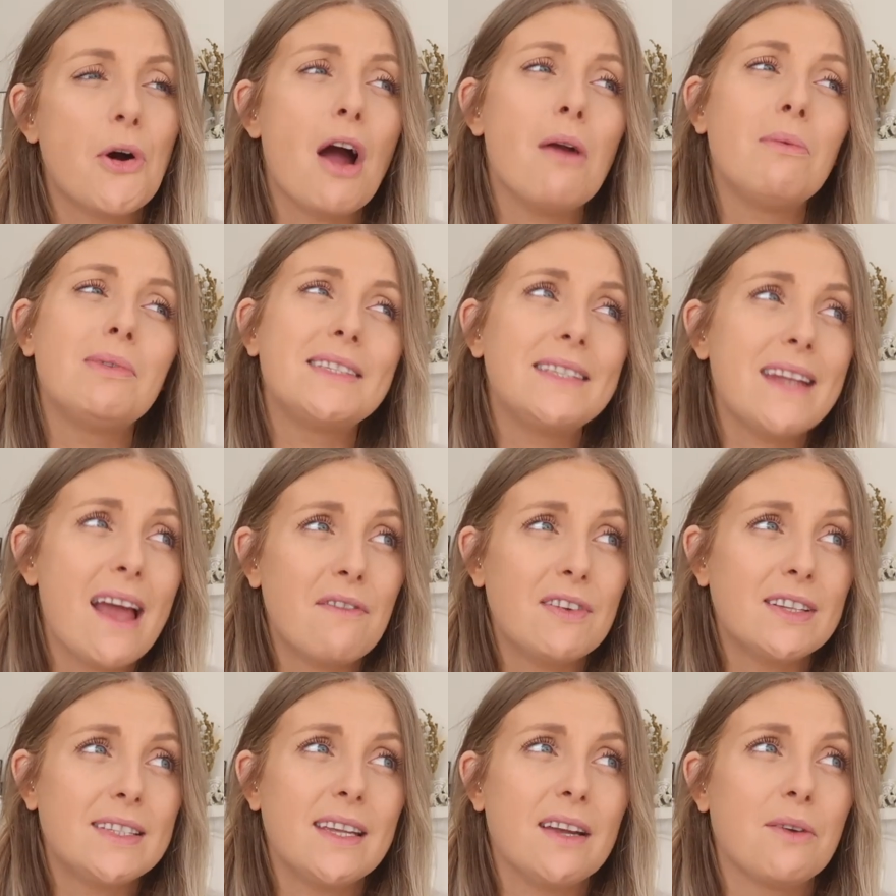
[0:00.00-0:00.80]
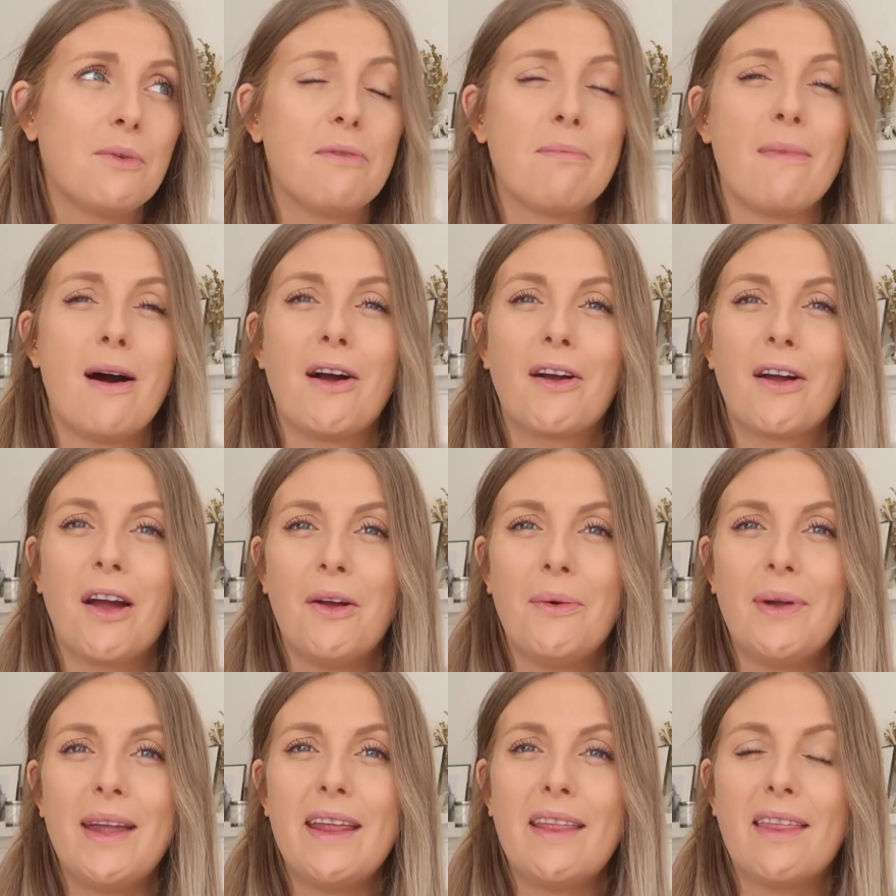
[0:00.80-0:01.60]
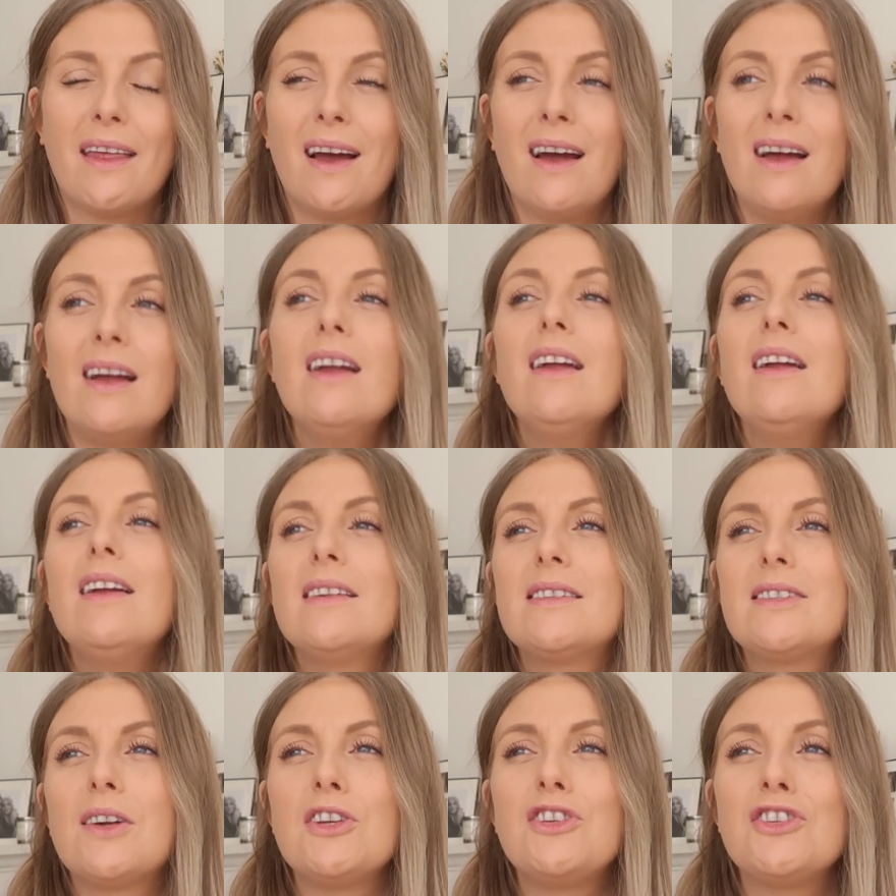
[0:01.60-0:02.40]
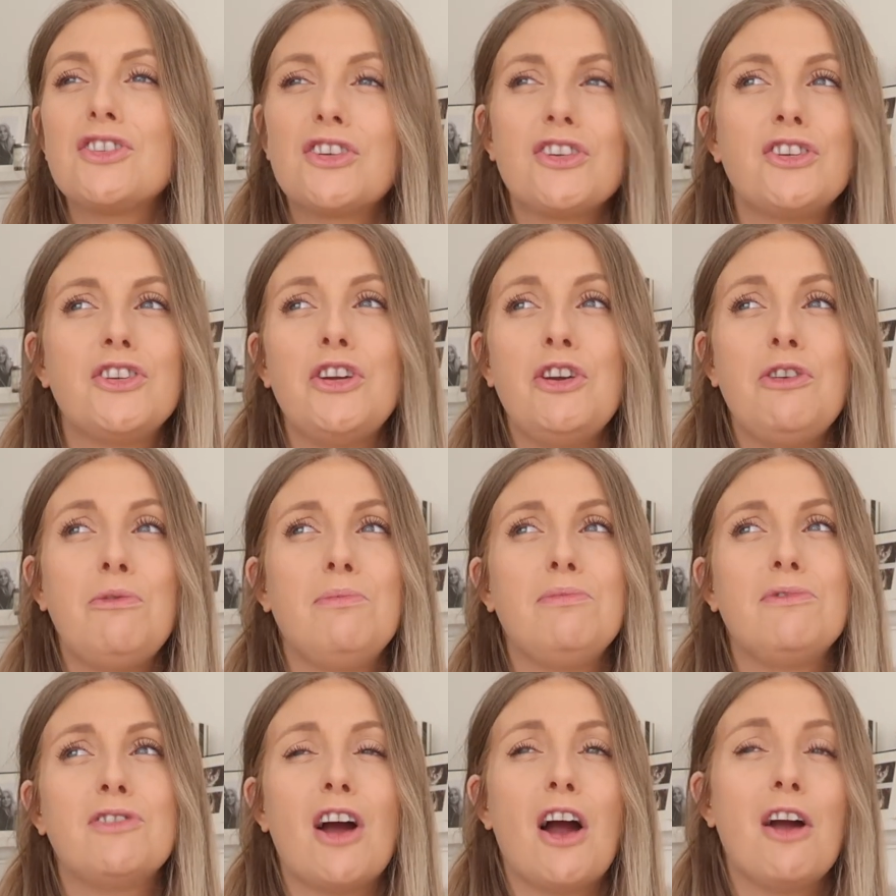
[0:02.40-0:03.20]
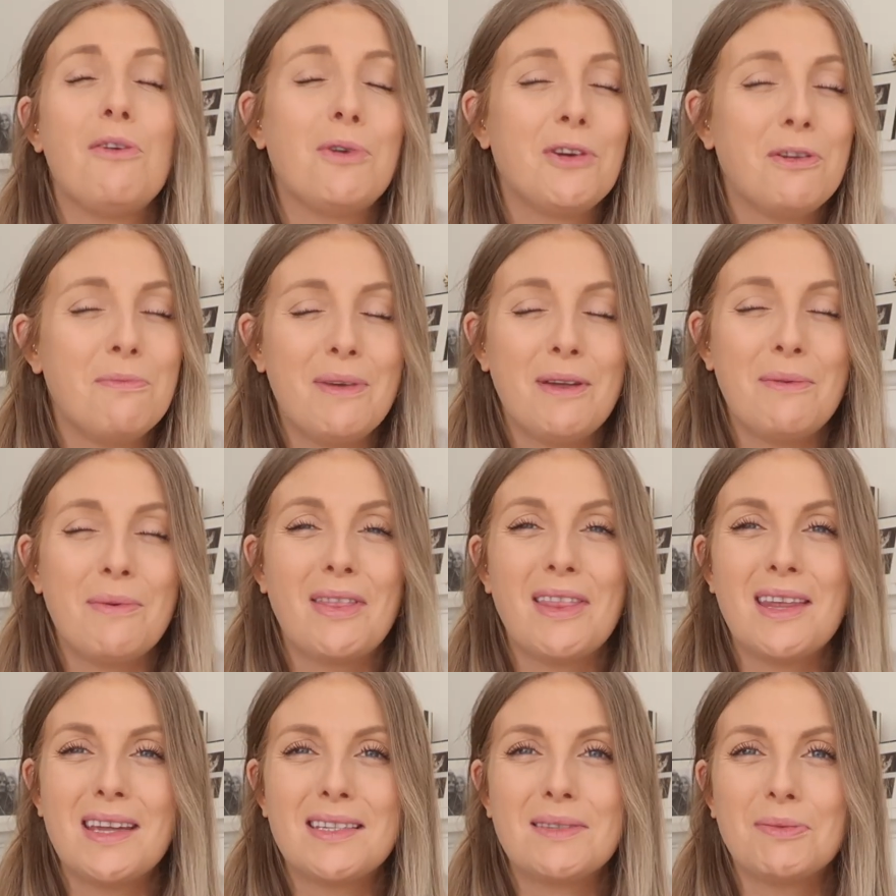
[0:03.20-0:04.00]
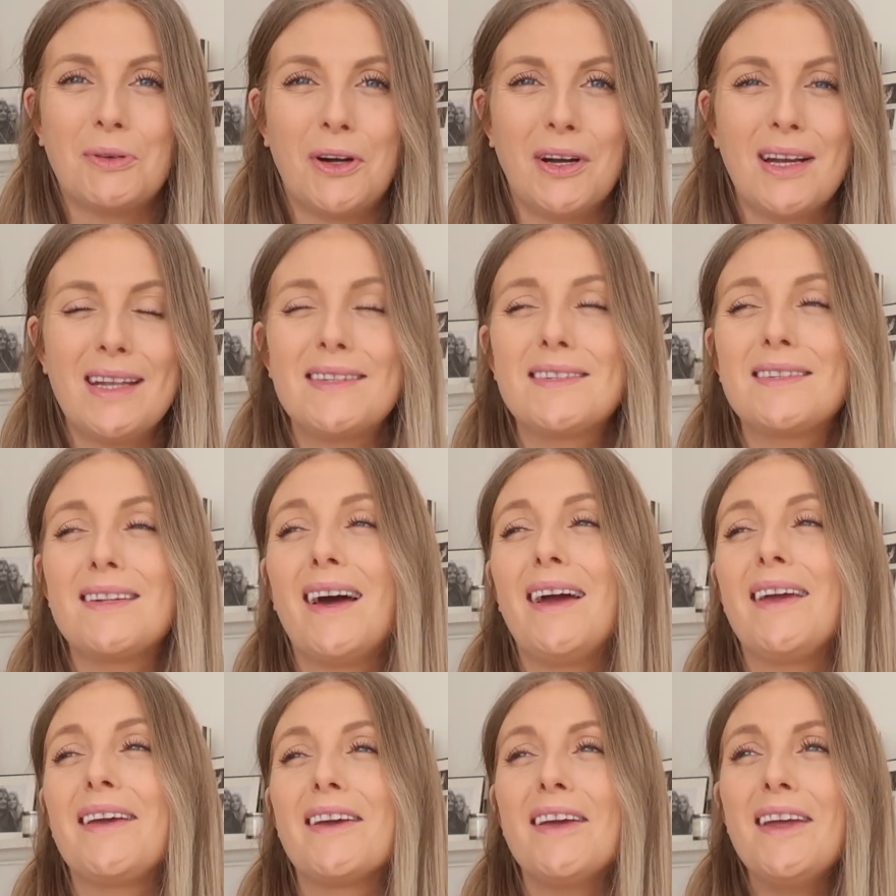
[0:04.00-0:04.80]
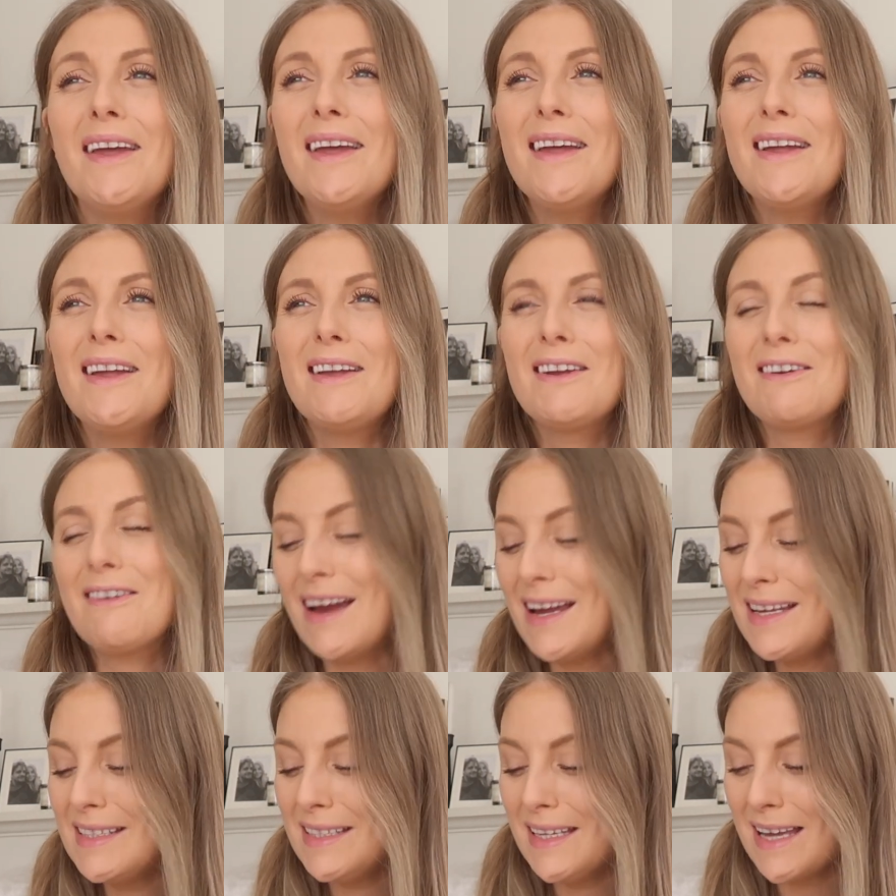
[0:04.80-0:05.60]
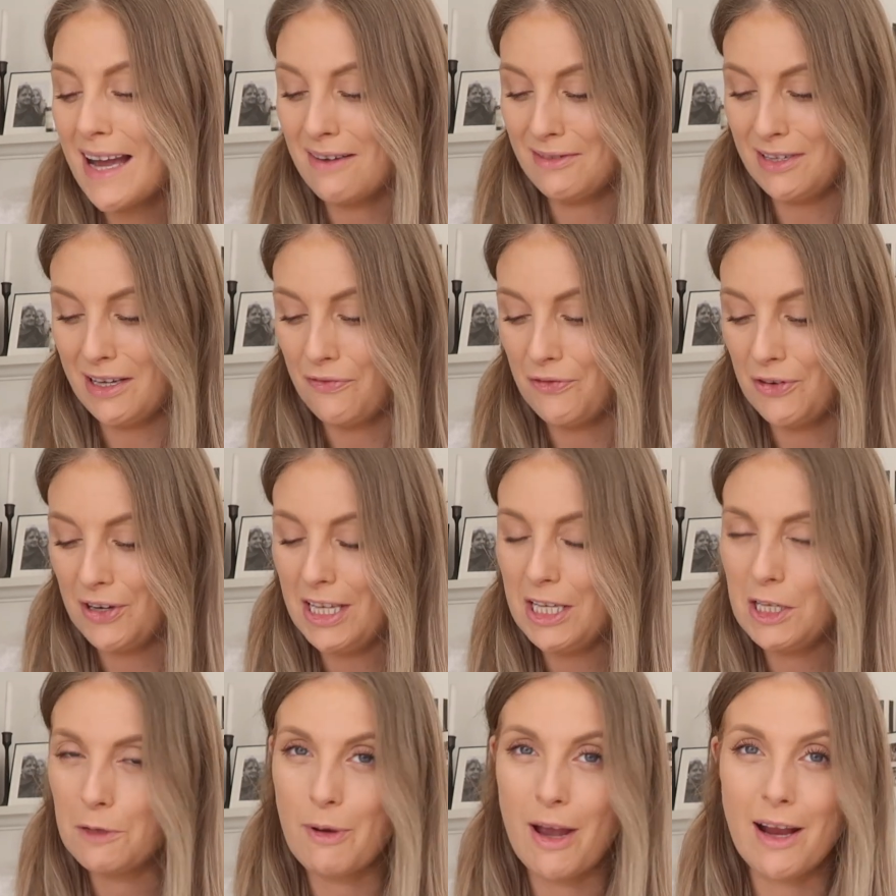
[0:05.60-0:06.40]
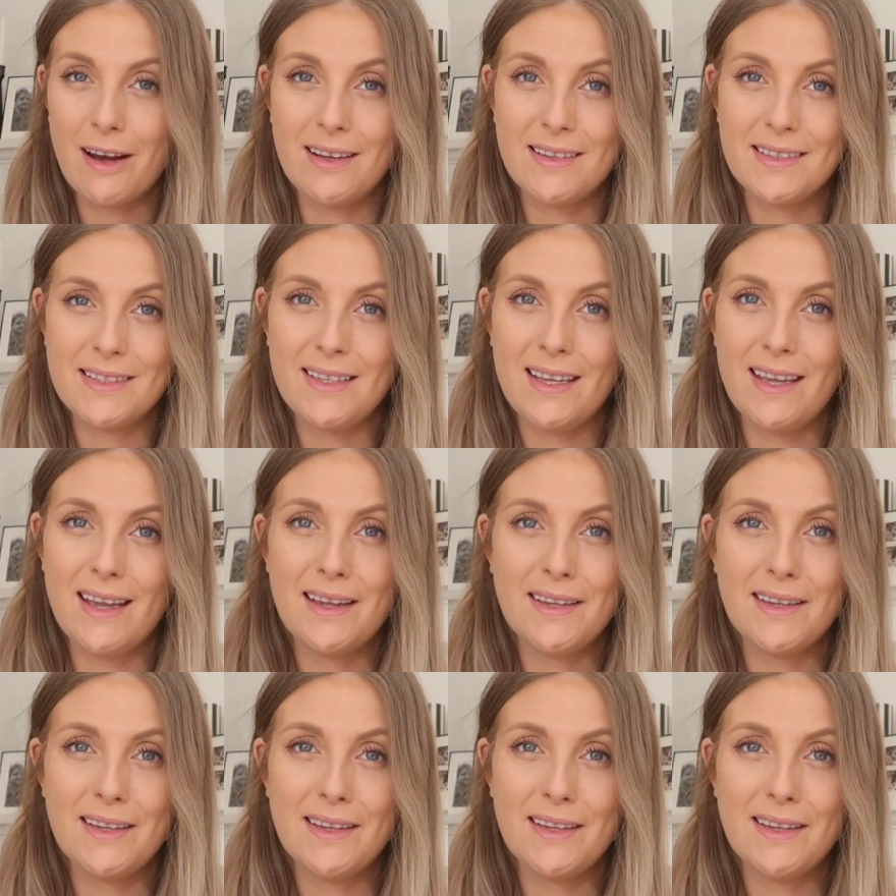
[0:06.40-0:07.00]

I was never sick with Margot either, so I just assumed I wouldn't be with this one. It's like crazy how different each pregnancy